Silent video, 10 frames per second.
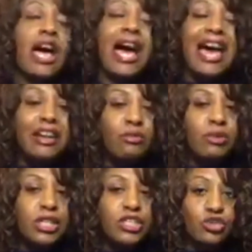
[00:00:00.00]
I don't
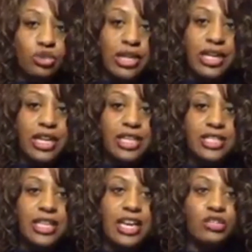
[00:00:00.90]
really drink
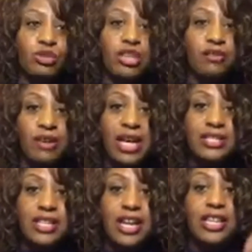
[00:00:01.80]
Hennessy. I drink
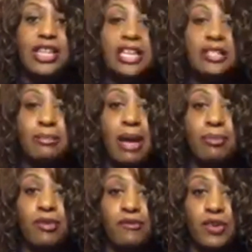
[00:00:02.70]
Cavassier. That's my
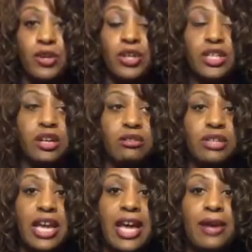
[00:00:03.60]
preferred
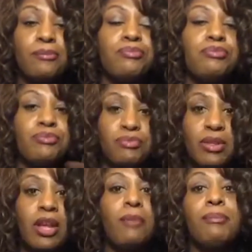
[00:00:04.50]
cognac.
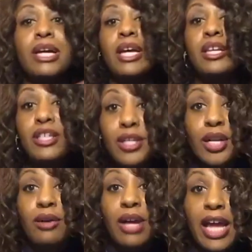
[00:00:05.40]
But, you
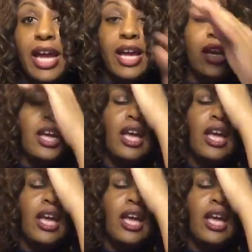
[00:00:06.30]
know, hey.